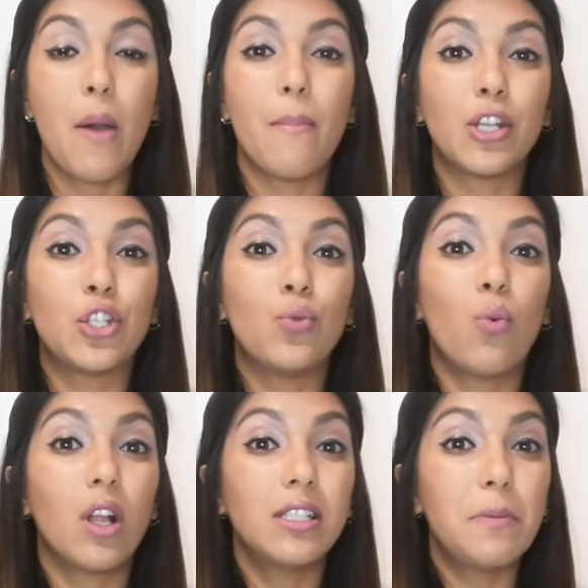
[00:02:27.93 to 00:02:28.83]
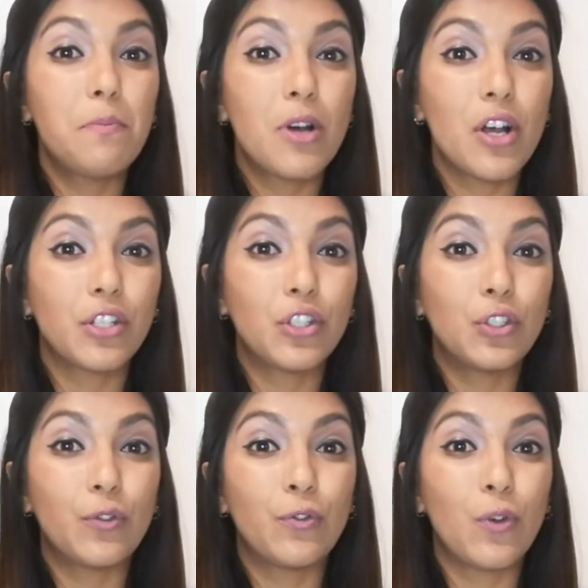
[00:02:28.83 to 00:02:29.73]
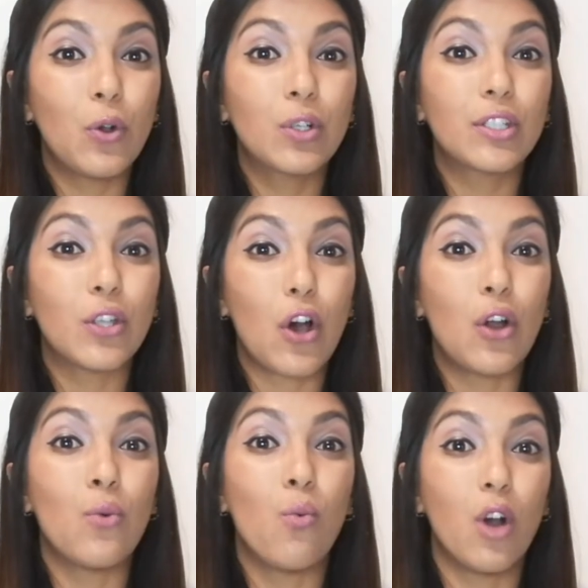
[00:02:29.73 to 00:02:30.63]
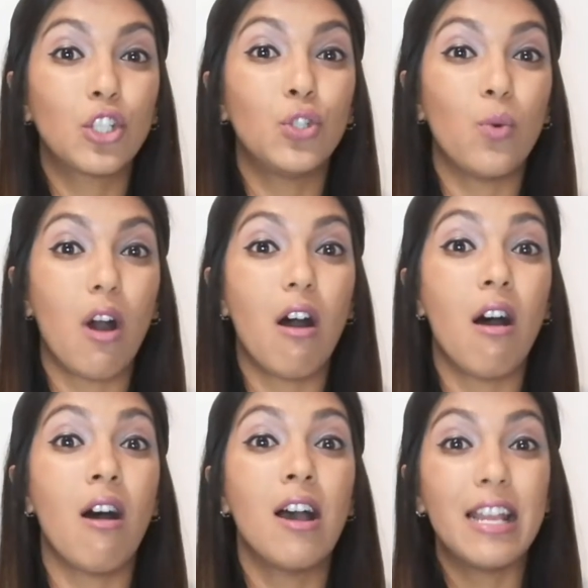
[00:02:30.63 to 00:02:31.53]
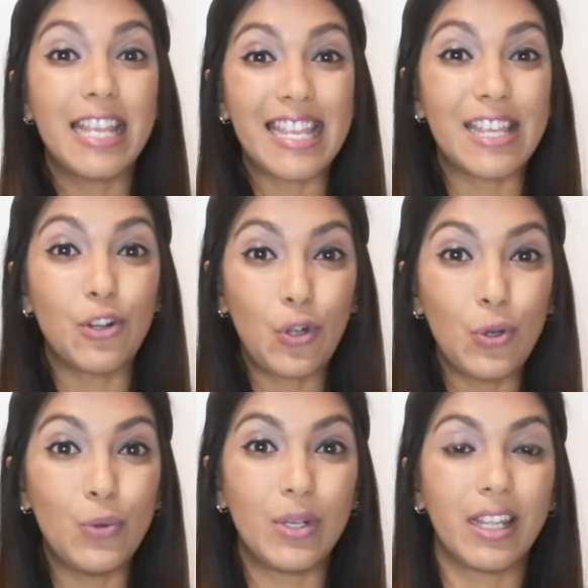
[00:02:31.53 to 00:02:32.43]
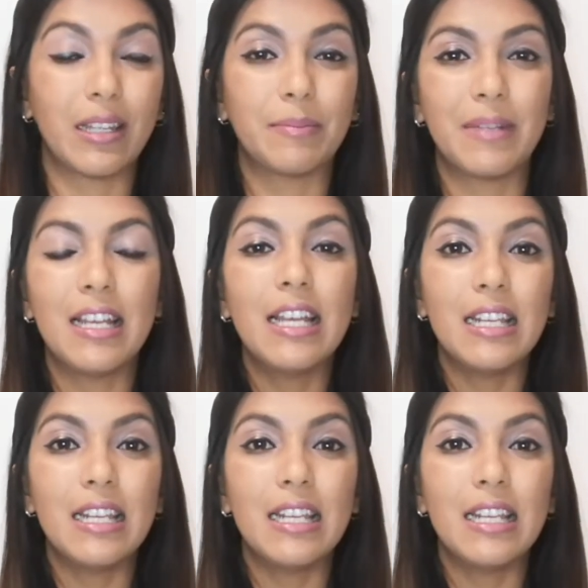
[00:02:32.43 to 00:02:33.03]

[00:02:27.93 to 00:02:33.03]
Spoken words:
but you want a person to focus on what you are including.